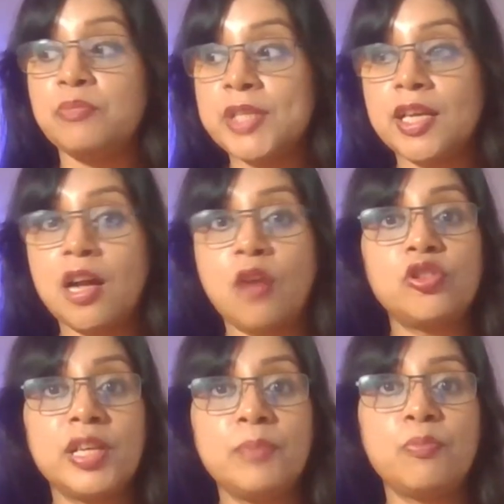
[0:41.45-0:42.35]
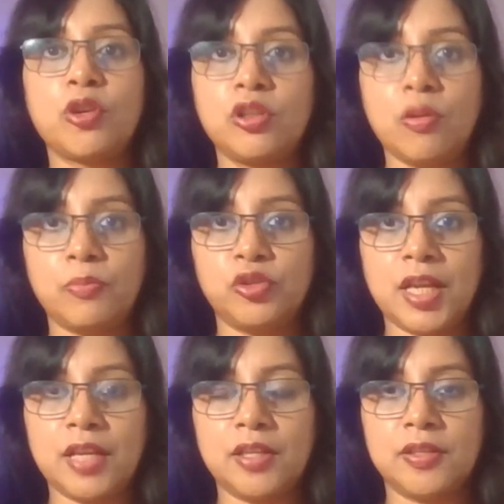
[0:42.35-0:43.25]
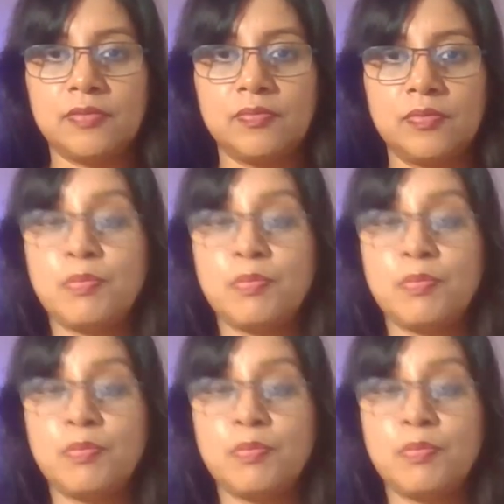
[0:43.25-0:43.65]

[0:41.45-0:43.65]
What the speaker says: missing out on important opportunities.